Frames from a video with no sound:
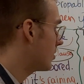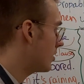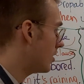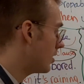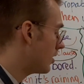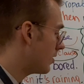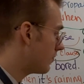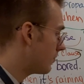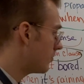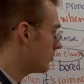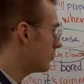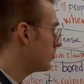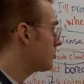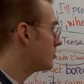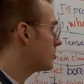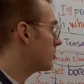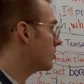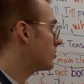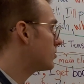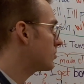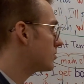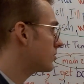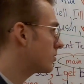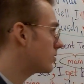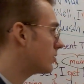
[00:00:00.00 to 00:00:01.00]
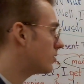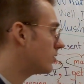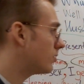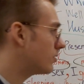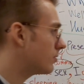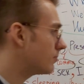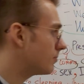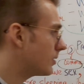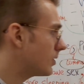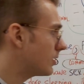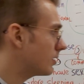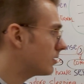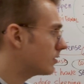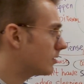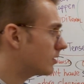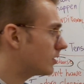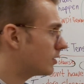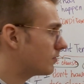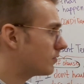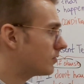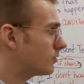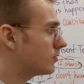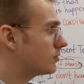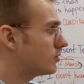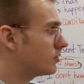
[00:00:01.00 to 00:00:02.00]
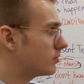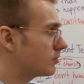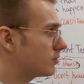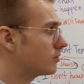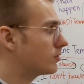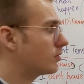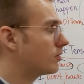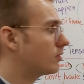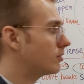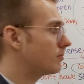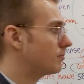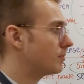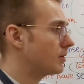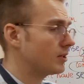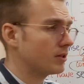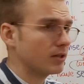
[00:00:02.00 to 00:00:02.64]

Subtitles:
If you don't call me